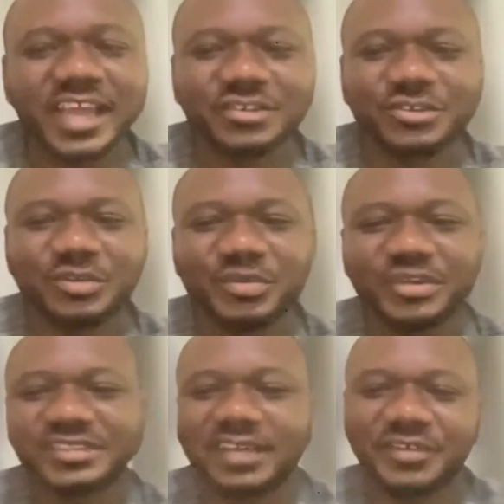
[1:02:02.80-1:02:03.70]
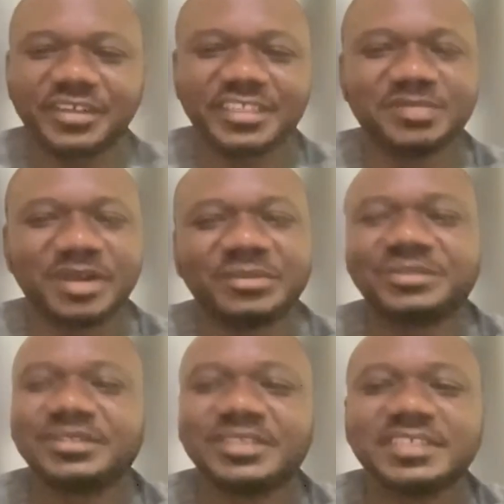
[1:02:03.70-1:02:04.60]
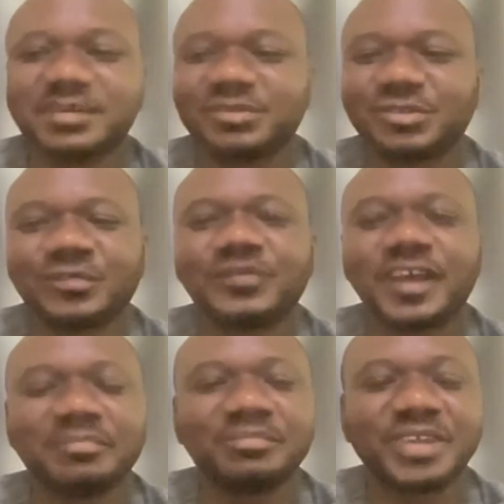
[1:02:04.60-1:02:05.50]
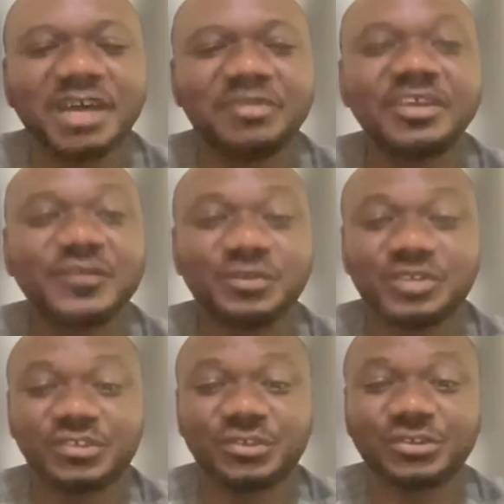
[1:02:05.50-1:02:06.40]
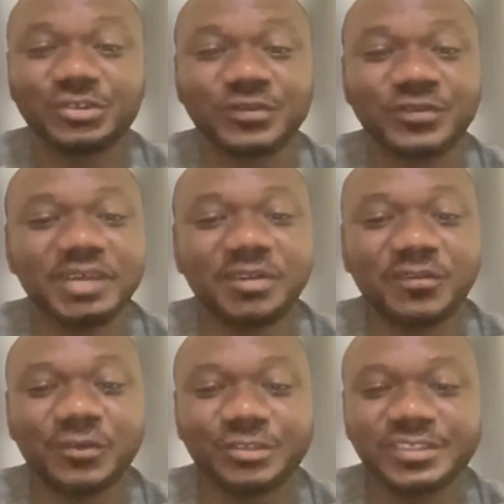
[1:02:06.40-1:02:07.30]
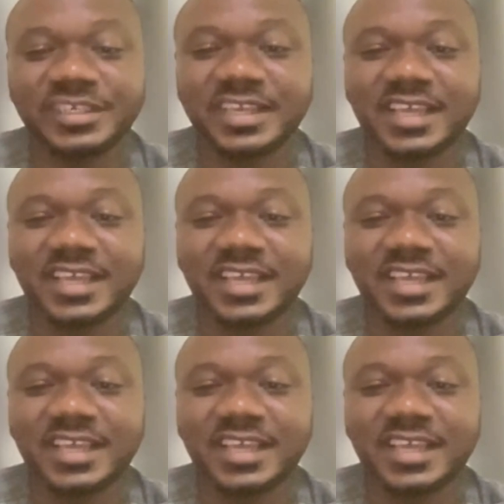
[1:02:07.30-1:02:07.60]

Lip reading: actually burst Africa's bubble in terms of becoming the future source of labor force?